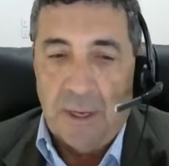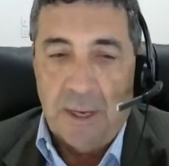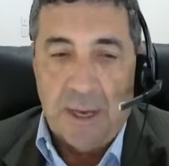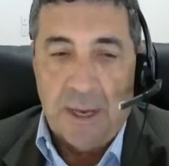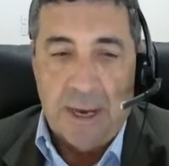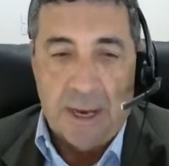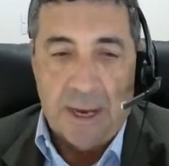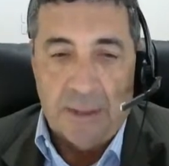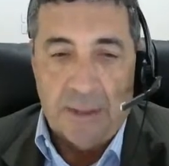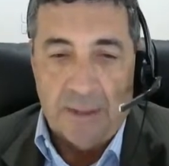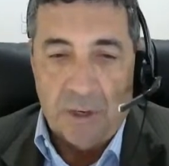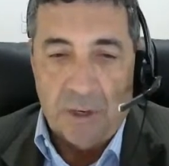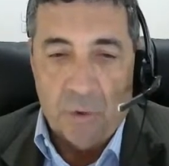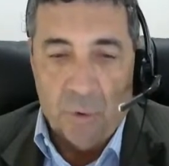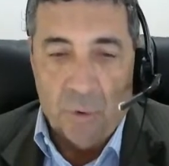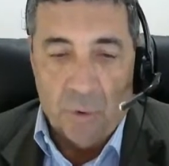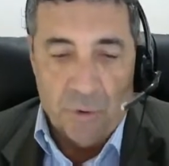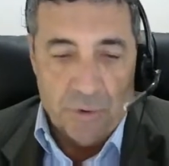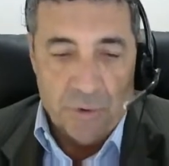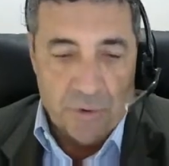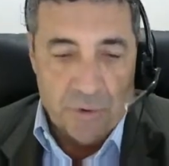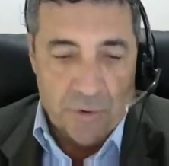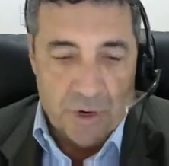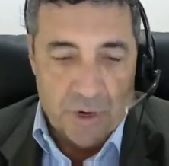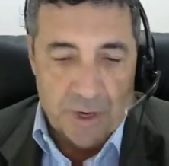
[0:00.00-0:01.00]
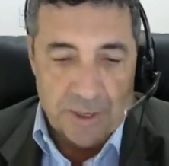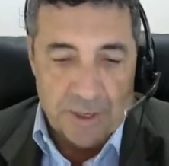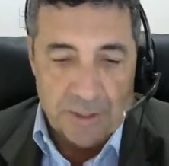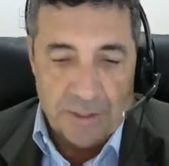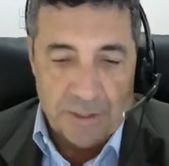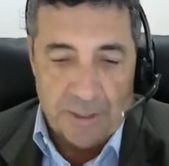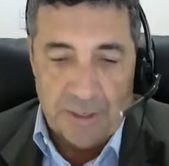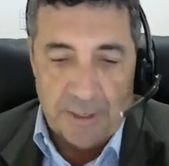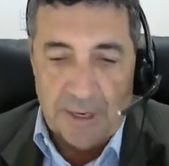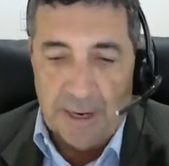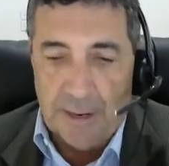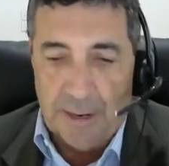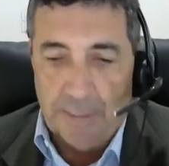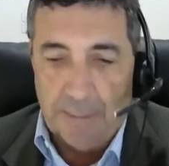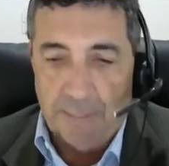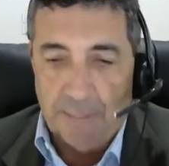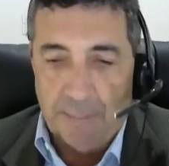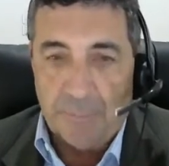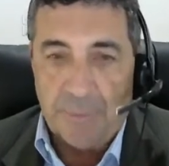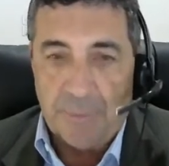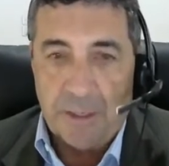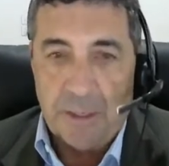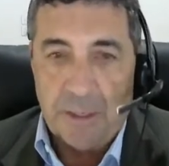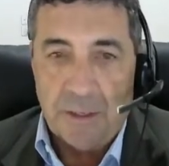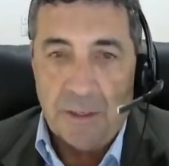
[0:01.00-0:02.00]
are the authorised
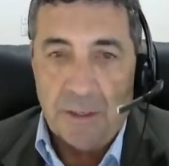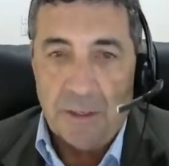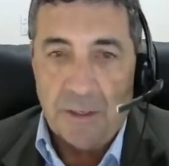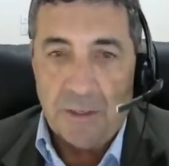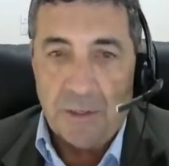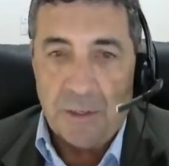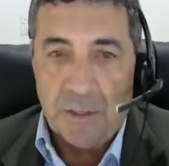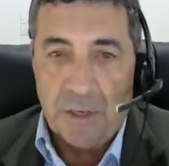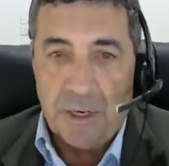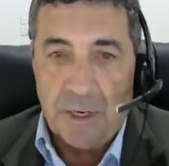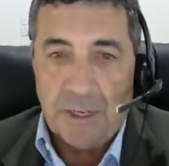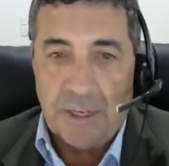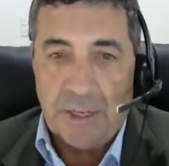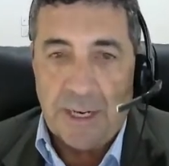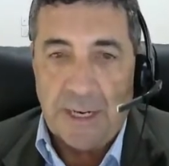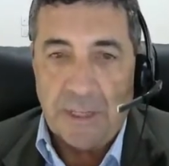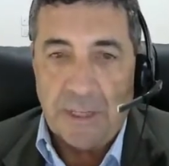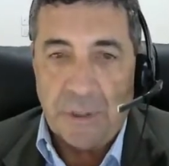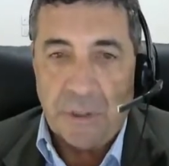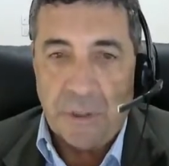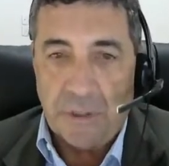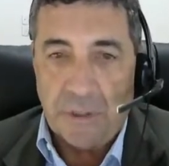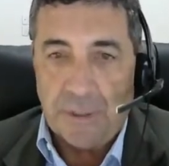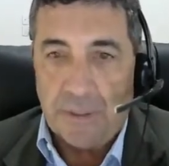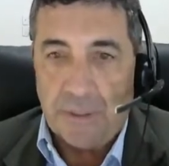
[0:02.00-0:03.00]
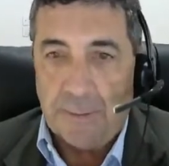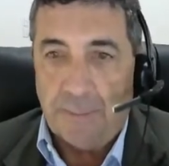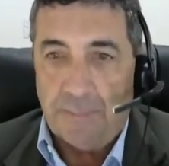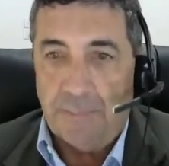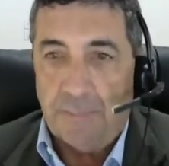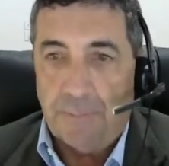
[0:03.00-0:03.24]
citations.